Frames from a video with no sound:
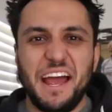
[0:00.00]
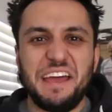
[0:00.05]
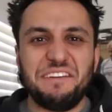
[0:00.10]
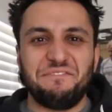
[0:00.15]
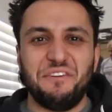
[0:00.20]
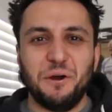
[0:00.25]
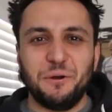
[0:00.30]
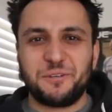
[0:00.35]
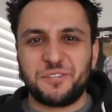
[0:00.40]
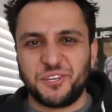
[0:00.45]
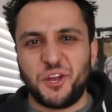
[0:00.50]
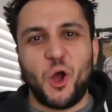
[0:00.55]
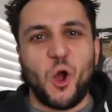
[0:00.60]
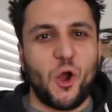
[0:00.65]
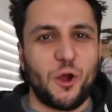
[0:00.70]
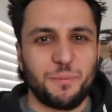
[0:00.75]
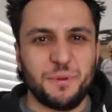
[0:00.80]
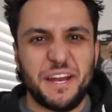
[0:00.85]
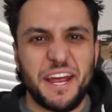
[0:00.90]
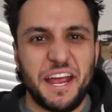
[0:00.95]
Hey folks,
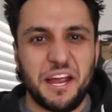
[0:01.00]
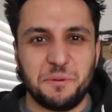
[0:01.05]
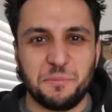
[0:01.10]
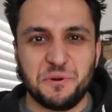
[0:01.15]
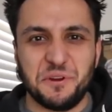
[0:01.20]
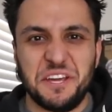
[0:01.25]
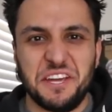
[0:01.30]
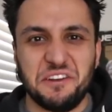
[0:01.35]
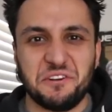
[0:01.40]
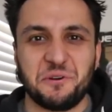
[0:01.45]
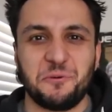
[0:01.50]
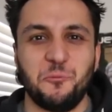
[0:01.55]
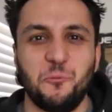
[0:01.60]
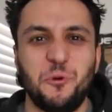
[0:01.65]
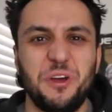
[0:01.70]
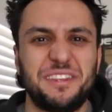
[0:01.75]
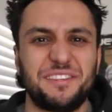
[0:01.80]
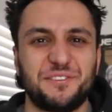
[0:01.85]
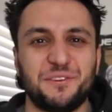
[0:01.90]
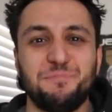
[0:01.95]
Arm & Hammer here
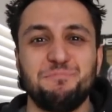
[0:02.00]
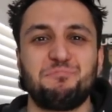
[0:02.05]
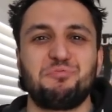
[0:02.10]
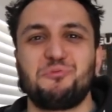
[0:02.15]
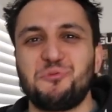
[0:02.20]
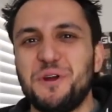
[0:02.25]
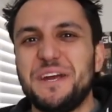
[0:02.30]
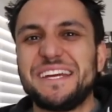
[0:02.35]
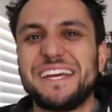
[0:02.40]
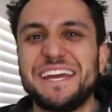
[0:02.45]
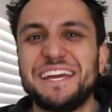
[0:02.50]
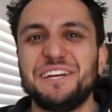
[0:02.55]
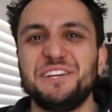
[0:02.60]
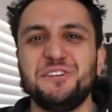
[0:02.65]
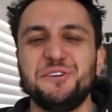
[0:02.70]
with some breaking